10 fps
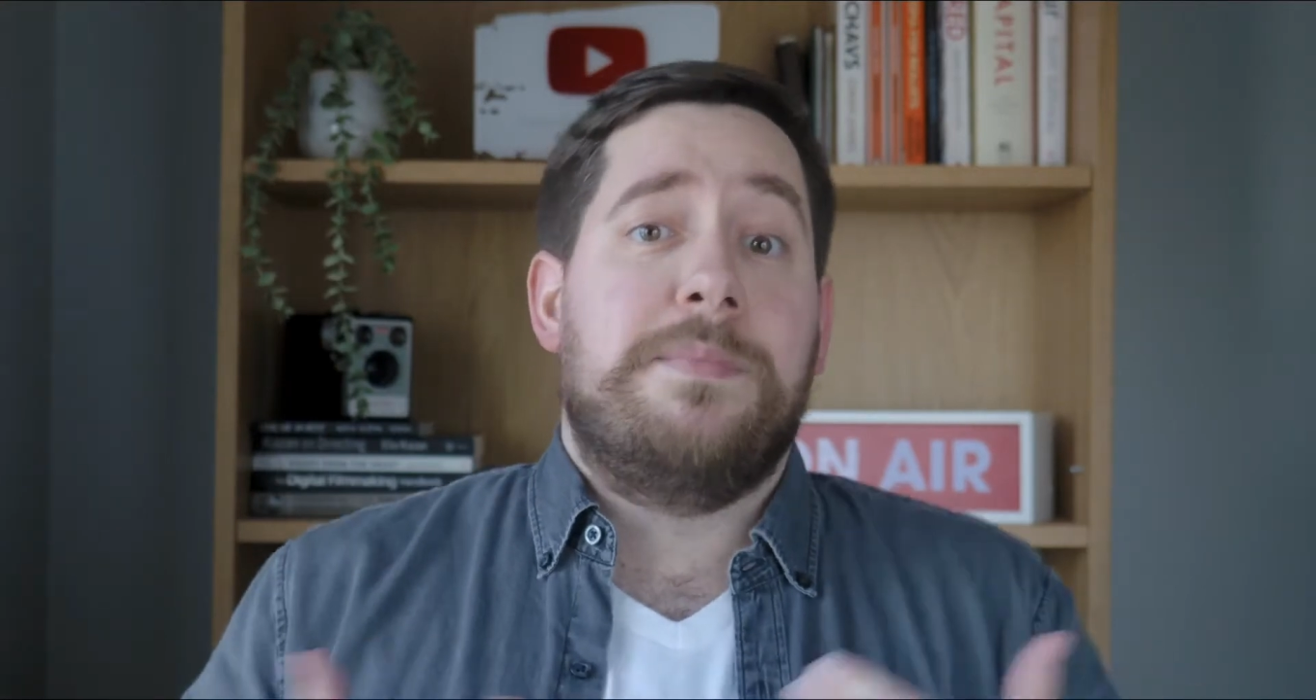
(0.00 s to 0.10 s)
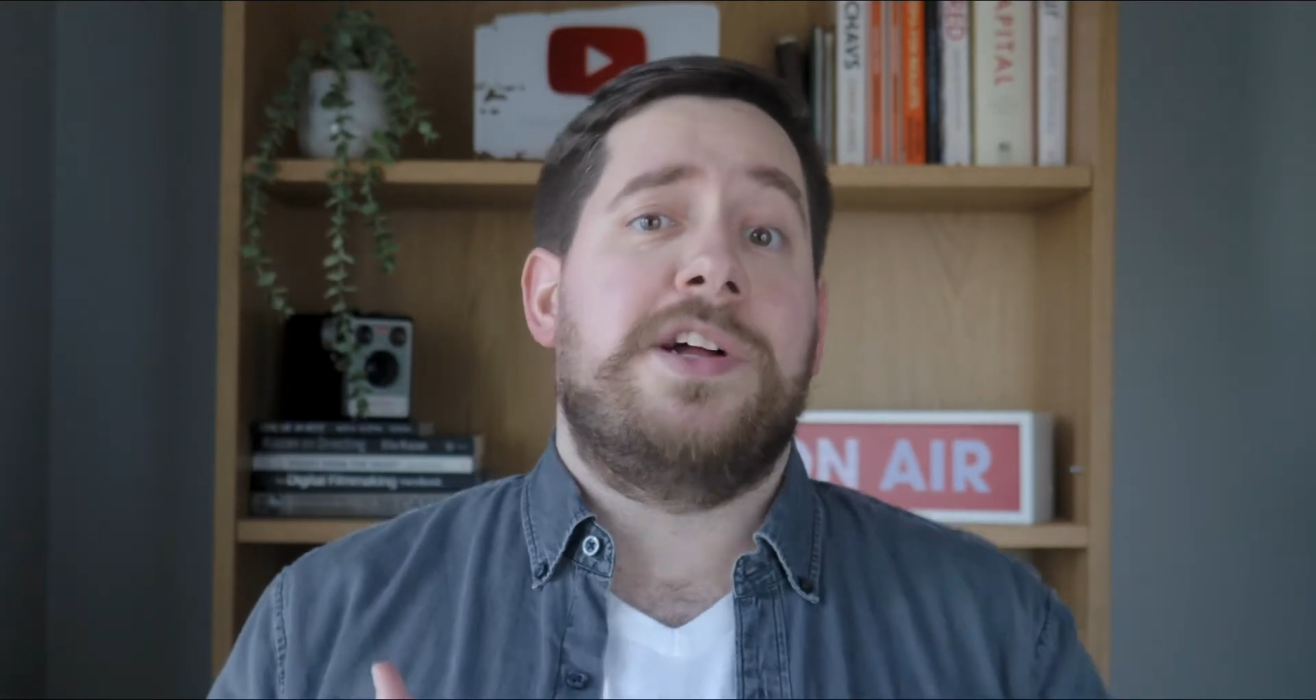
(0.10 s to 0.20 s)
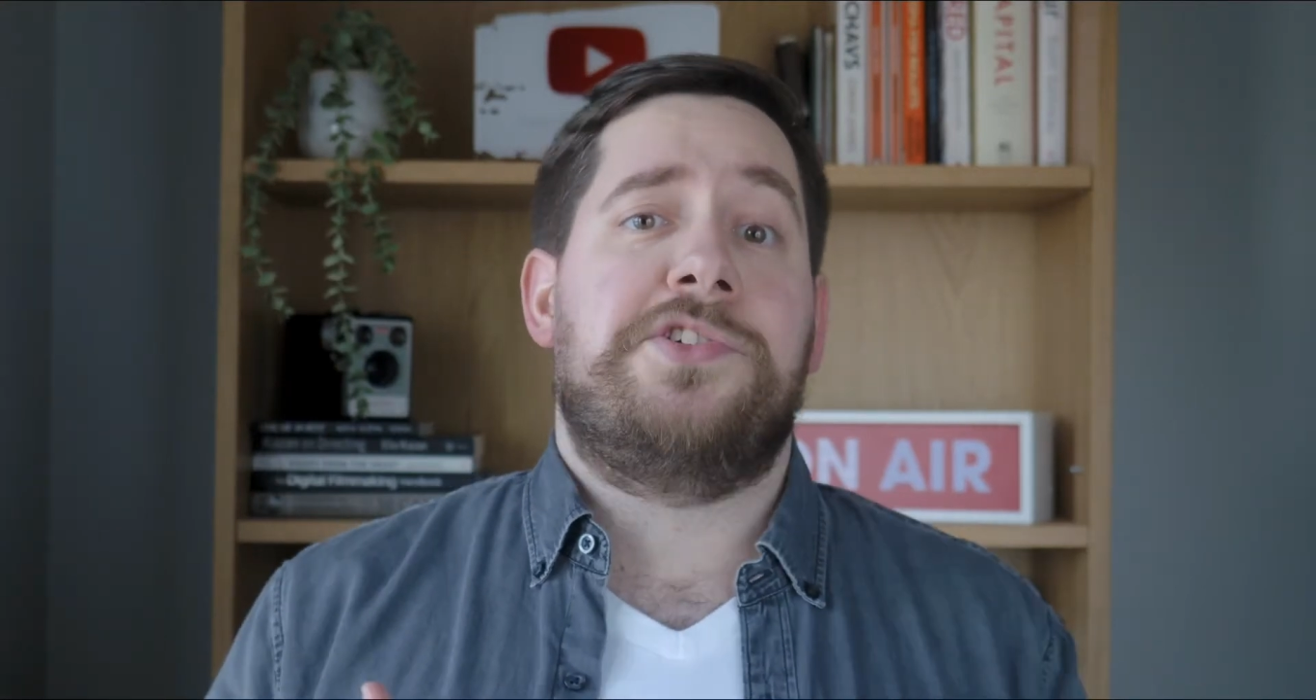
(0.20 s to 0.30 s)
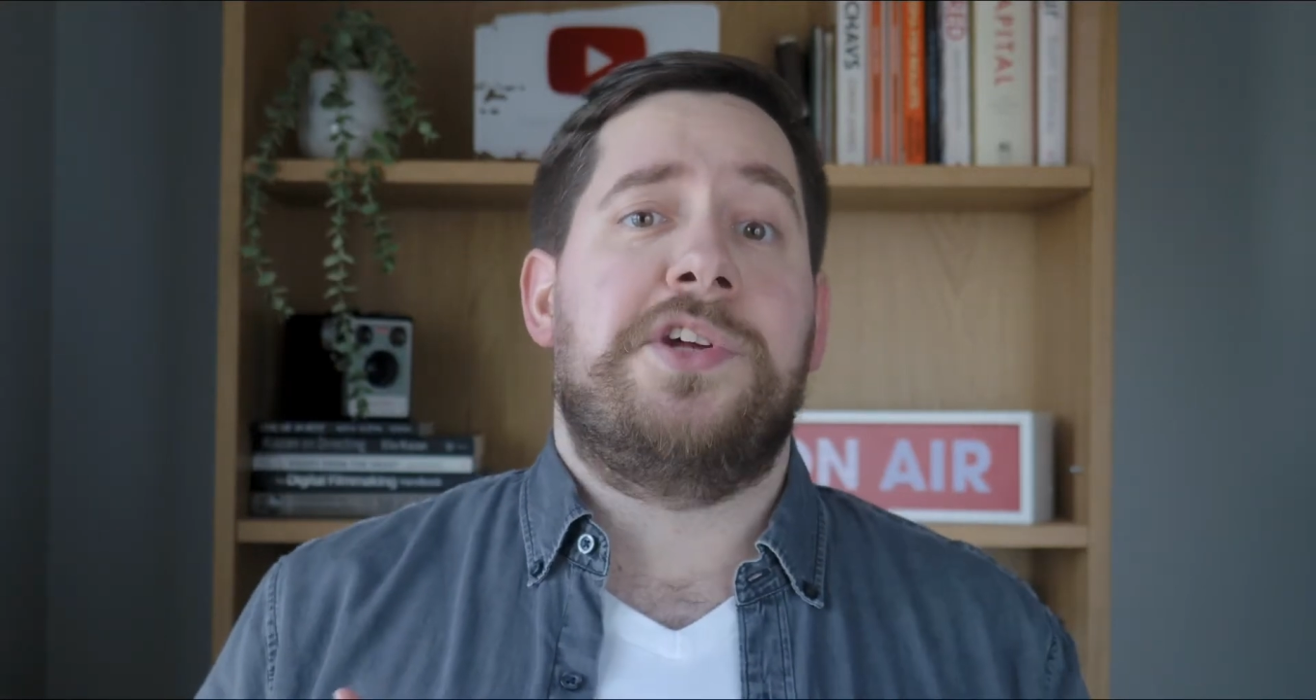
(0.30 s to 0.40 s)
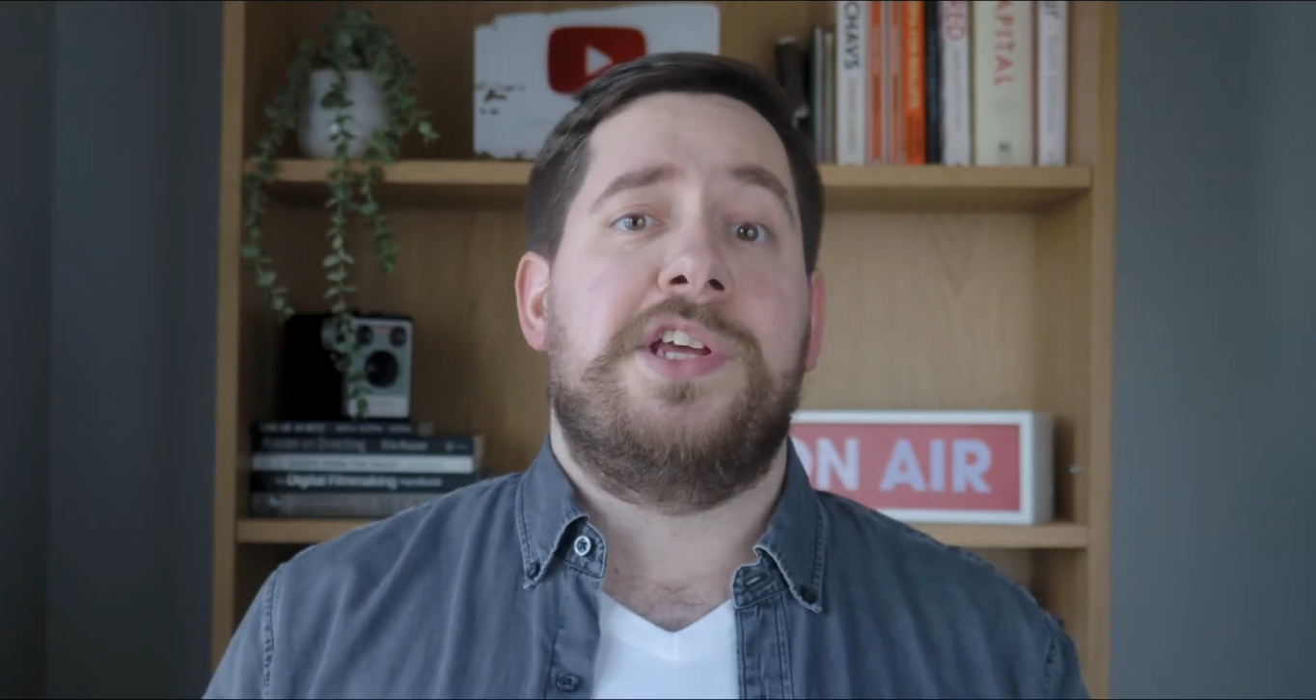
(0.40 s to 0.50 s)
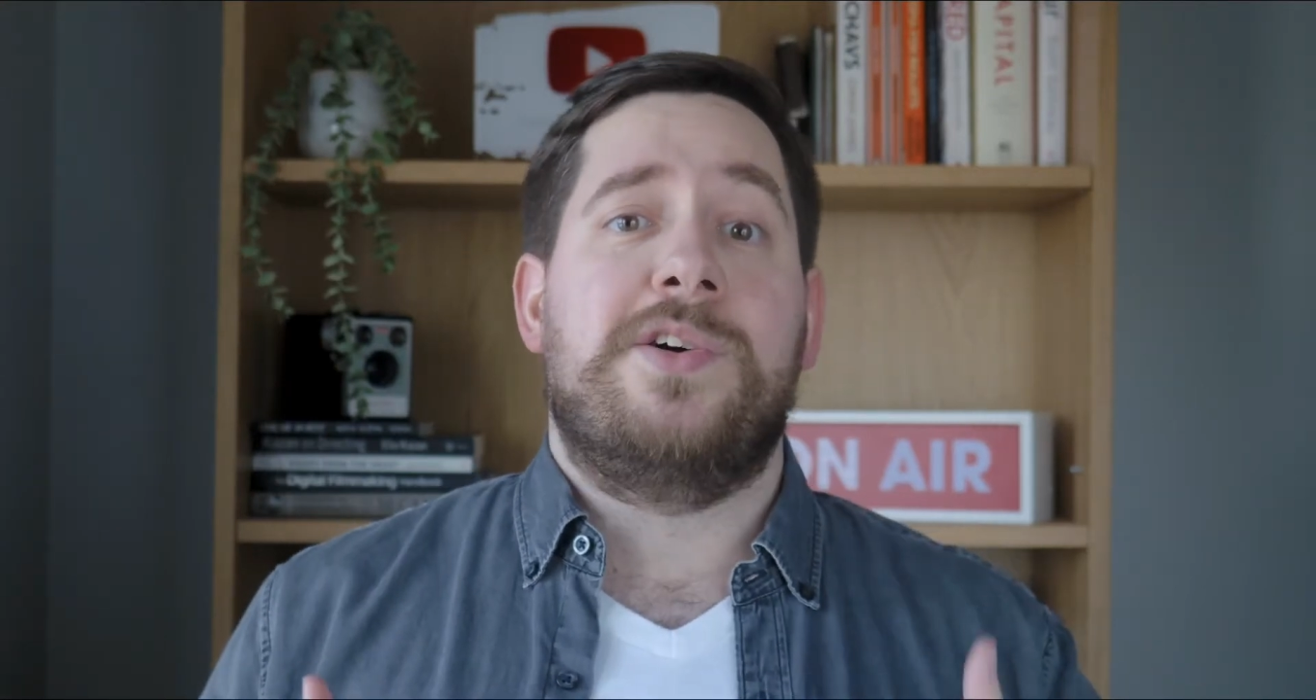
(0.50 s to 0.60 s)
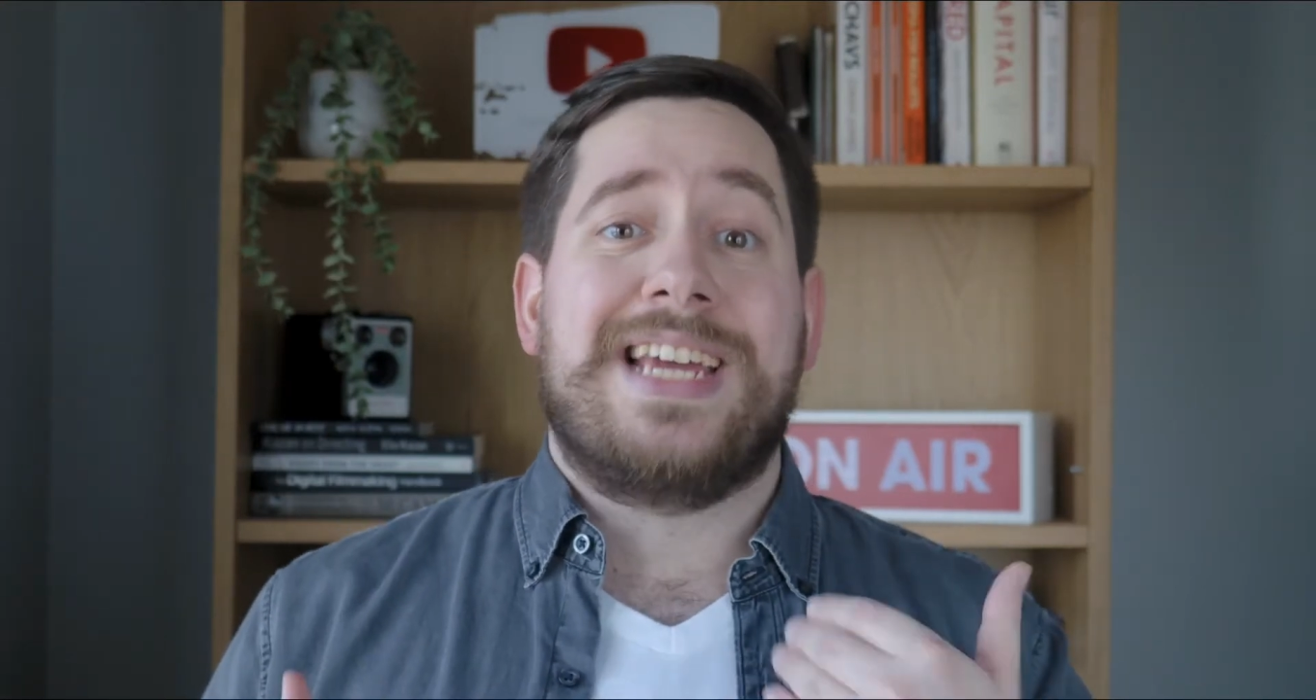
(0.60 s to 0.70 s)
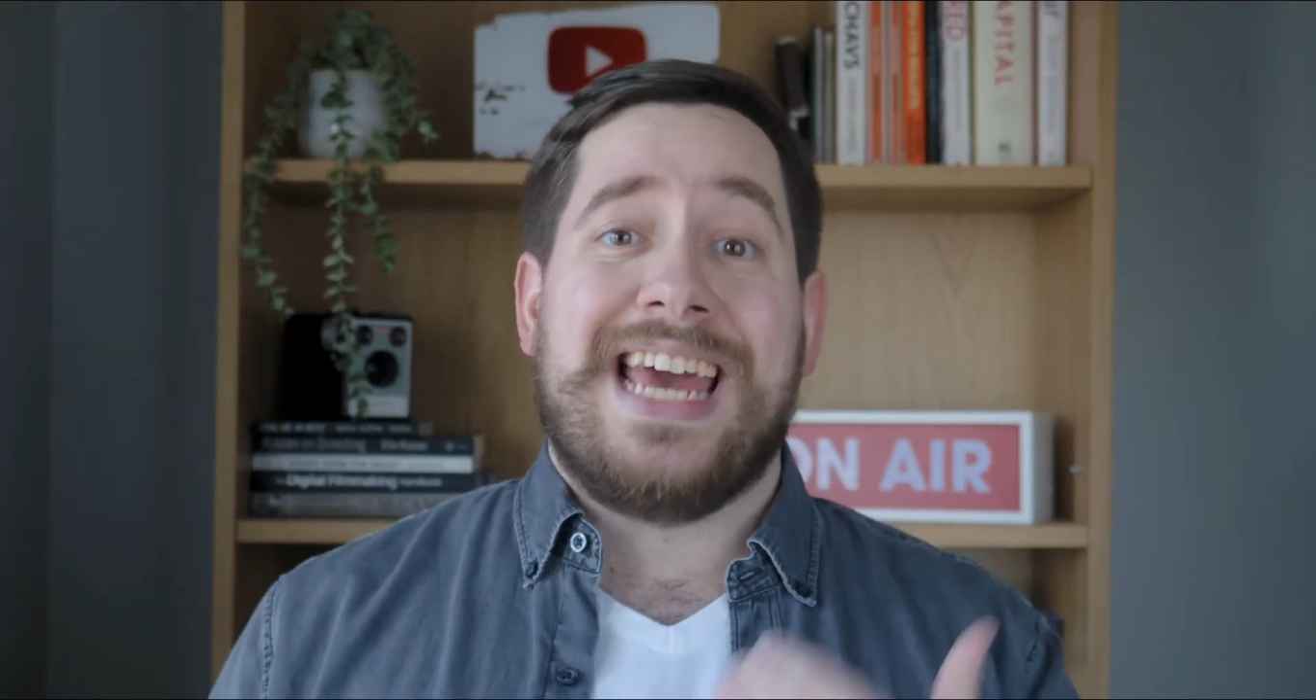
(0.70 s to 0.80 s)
my journey on